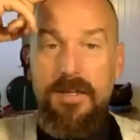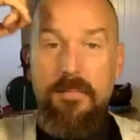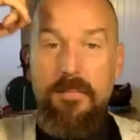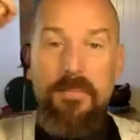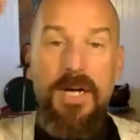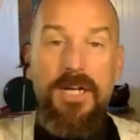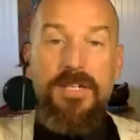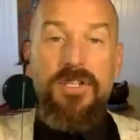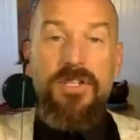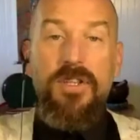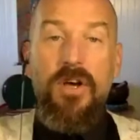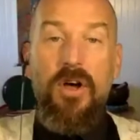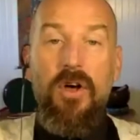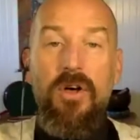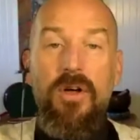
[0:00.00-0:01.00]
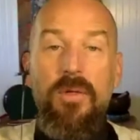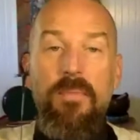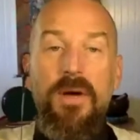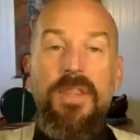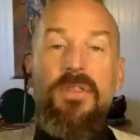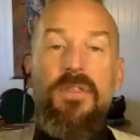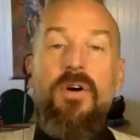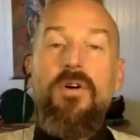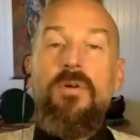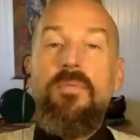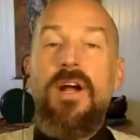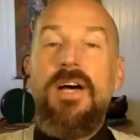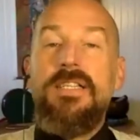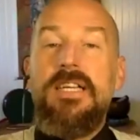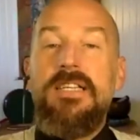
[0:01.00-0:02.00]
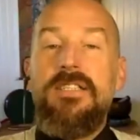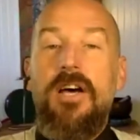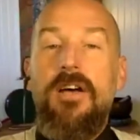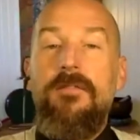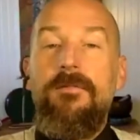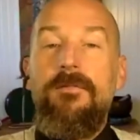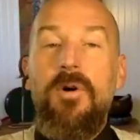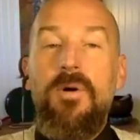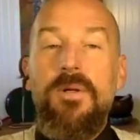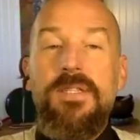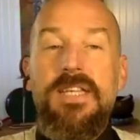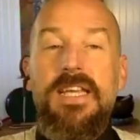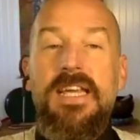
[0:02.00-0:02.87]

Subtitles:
but the whole process unfolds